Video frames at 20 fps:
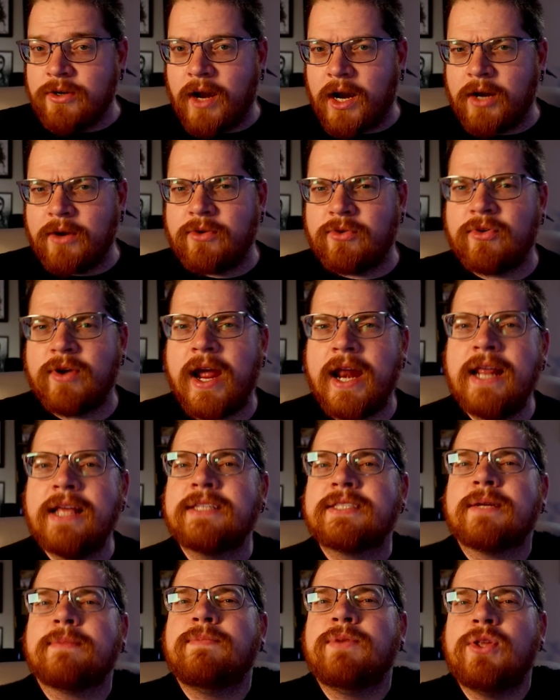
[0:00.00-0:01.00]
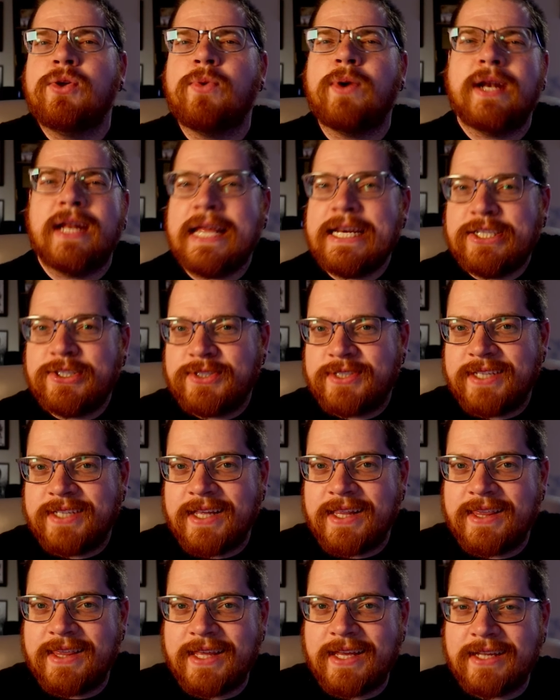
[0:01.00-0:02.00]
are creating some new and
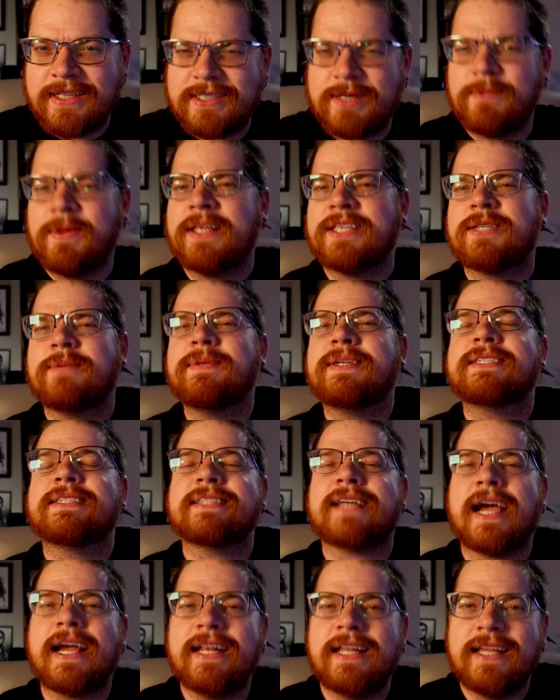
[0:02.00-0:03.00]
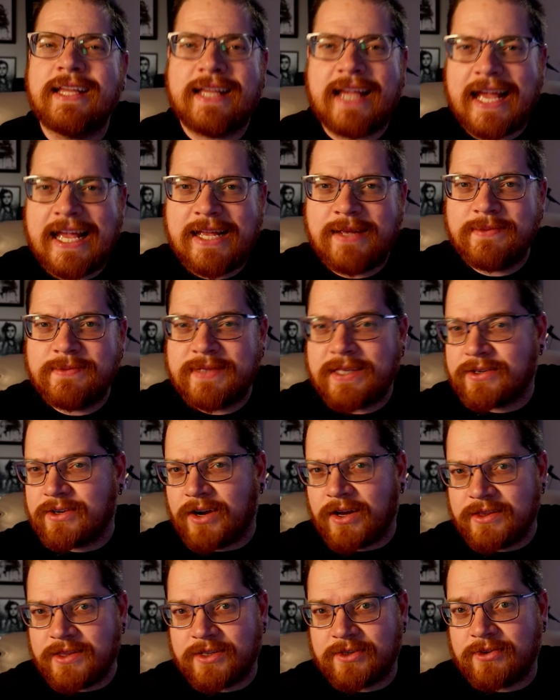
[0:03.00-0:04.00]
interesting things and some exciting games that are
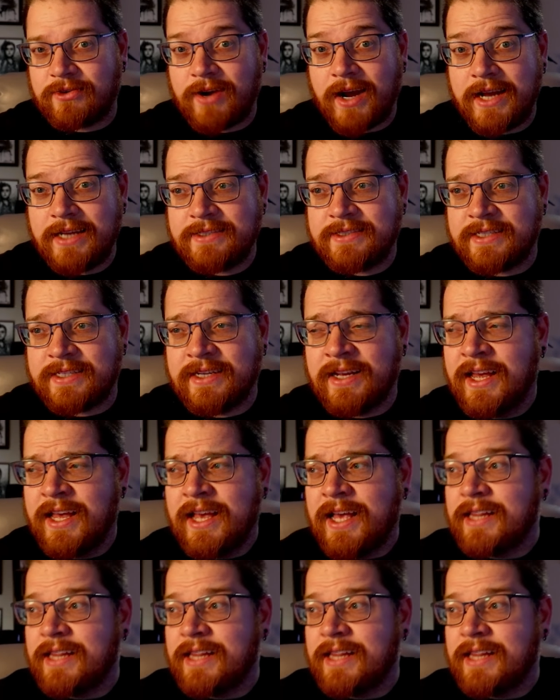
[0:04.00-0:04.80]
on the horizon,